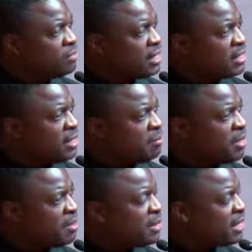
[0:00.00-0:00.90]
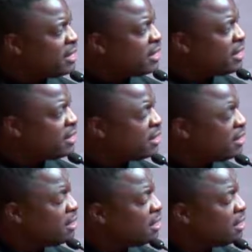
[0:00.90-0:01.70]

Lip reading: there's a big marquee tent.